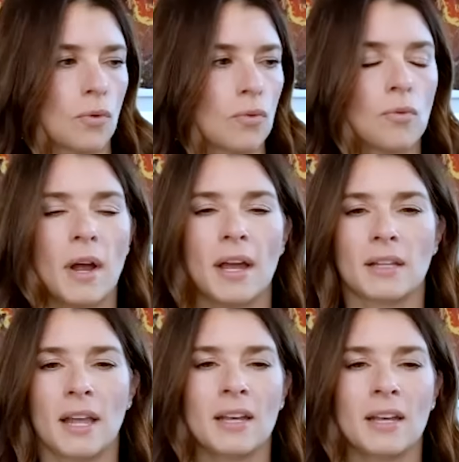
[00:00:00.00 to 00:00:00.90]

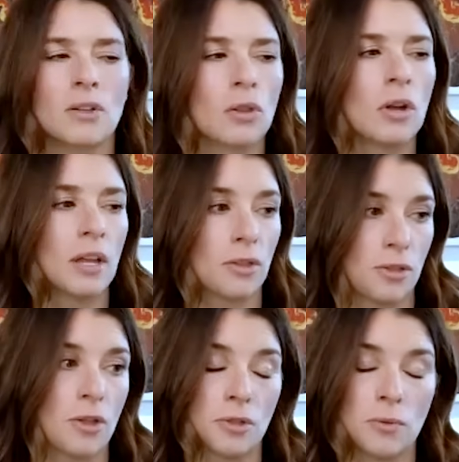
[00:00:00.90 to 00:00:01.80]
Right. Like, look at
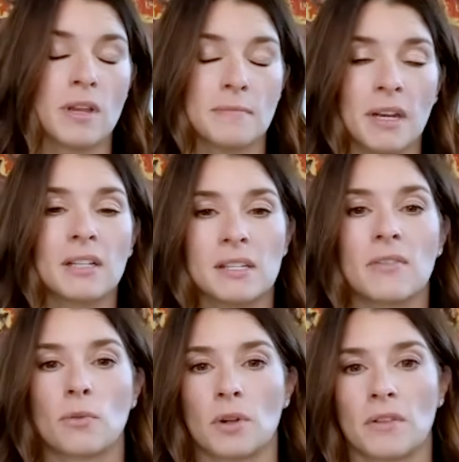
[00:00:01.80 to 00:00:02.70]
the three minutes of
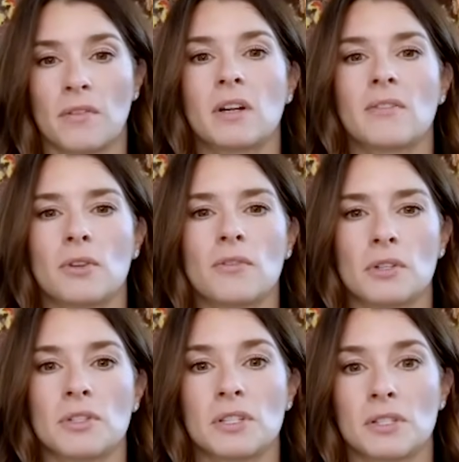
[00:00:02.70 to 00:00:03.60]
worth of interview
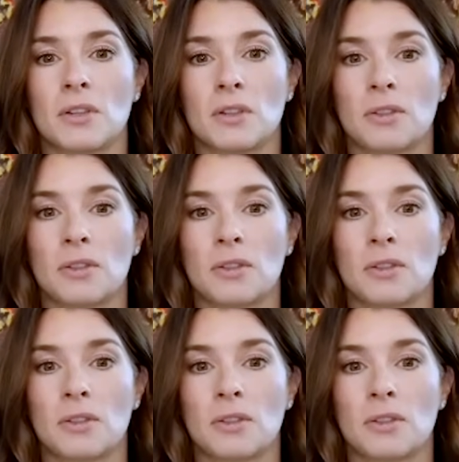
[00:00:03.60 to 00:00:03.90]
versus the